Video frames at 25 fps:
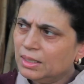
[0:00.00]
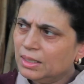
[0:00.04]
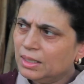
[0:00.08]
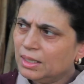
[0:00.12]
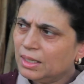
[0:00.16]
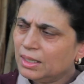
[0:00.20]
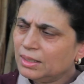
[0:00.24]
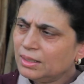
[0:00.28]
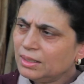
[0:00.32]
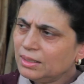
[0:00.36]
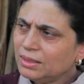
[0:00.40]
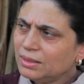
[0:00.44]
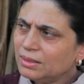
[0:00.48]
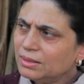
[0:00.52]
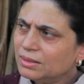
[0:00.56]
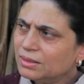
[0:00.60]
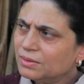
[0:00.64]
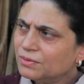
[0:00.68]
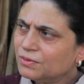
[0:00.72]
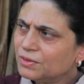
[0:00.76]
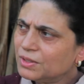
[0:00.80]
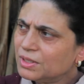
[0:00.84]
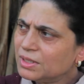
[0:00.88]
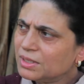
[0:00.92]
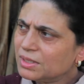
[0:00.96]
I think the
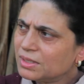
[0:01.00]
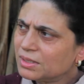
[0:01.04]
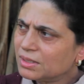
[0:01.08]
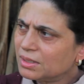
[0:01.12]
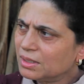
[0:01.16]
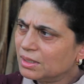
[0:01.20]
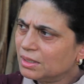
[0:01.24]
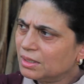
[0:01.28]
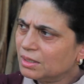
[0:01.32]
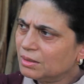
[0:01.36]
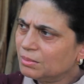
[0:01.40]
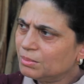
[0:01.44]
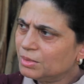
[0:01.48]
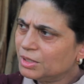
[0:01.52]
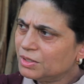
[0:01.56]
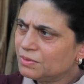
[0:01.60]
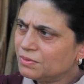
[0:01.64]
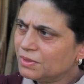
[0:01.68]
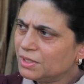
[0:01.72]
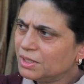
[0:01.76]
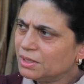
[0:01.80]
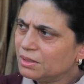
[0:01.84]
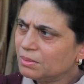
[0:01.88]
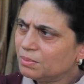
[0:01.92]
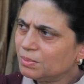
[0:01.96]
difference
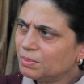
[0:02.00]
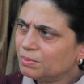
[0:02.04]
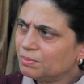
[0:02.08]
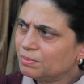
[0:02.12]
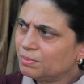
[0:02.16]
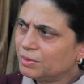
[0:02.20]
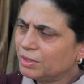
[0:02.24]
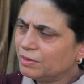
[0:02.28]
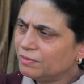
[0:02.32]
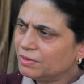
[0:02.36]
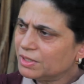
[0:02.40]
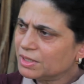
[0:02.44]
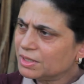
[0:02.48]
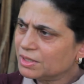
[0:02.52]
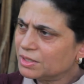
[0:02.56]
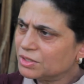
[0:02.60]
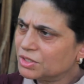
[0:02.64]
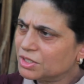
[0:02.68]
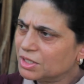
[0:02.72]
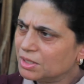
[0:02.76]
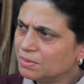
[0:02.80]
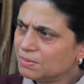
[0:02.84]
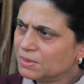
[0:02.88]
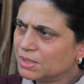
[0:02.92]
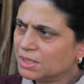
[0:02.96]
between the previous
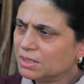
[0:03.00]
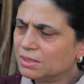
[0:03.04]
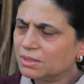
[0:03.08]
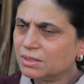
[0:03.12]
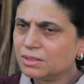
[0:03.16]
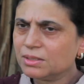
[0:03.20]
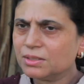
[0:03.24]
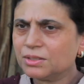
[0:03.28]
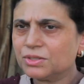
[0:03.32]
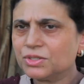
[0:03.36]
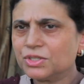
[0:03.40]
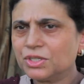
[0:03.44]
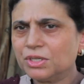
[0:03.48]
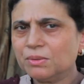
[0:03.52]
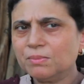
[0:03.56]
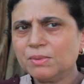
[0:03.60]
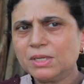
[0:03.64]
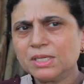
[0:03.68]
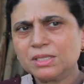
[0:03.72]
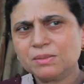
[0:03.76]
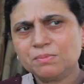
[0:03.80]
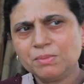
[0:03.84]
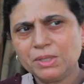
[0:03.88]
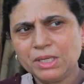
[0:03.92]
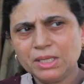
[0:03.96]
regimes and this regime
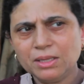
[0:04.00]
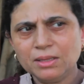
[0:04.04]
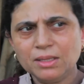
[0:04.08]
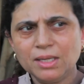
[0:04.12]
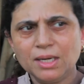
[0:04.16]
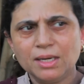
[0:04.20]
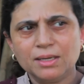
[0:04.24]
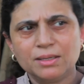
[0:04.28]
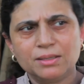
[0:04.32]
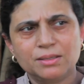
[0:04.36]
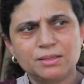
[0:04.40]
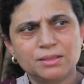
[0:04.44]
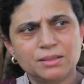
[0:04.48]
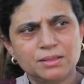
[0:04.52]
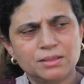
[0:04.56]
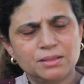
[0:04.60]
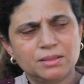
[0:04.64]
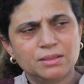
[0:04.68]
has been that